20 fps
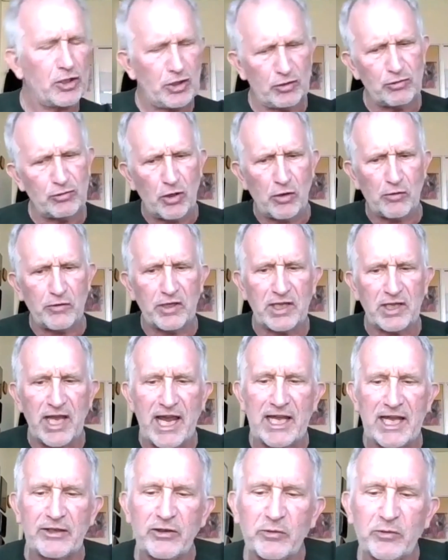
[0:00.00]
"You know the
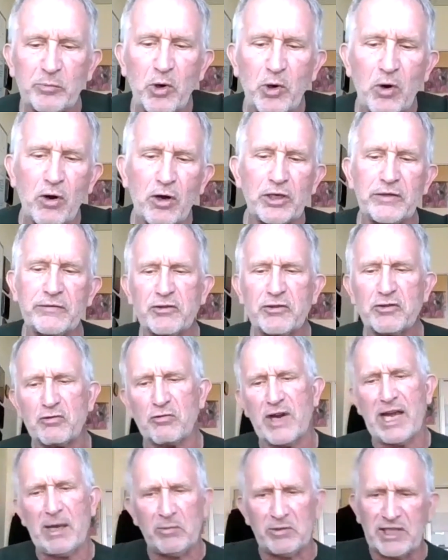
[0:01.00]
land is poor, you've
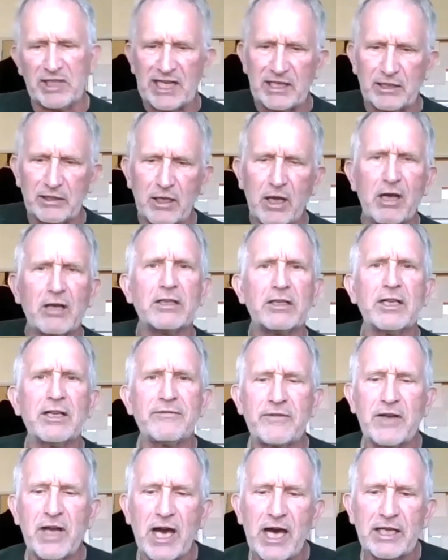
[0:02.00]
scrabbled at it long
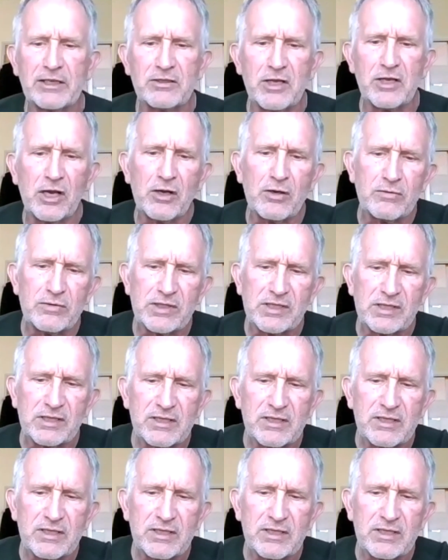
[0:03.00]
enough, God knows."